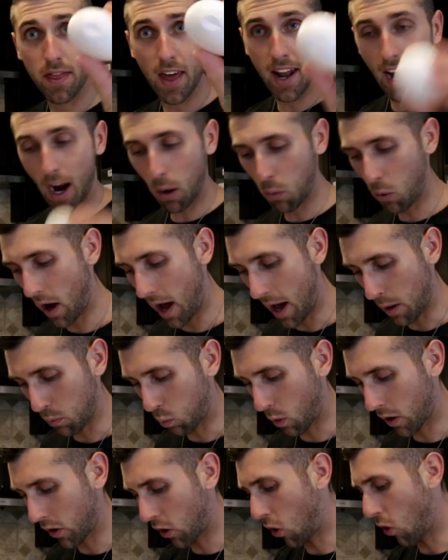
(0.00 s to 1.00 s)
Then I will
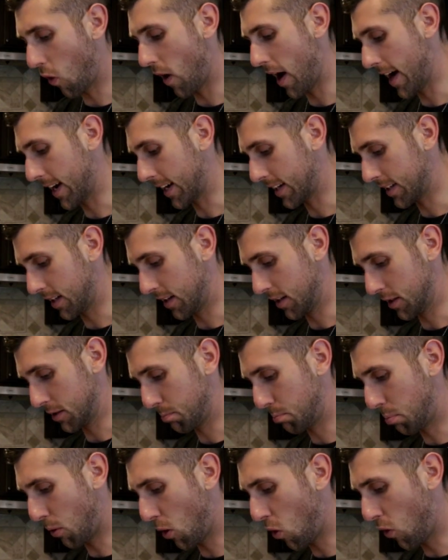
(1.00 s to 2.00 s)
add one whole egg into this
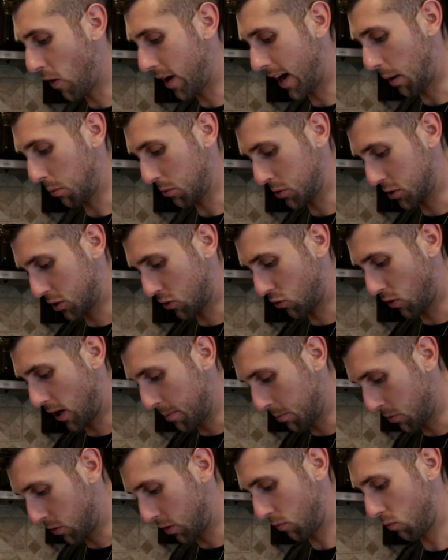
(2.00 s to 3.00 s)
bowl and I will
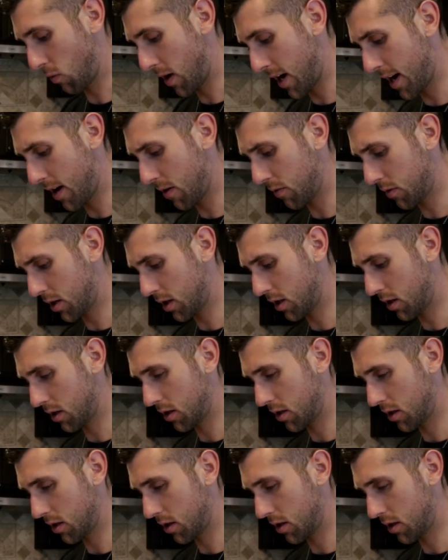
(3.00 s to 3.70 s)
scramble it around.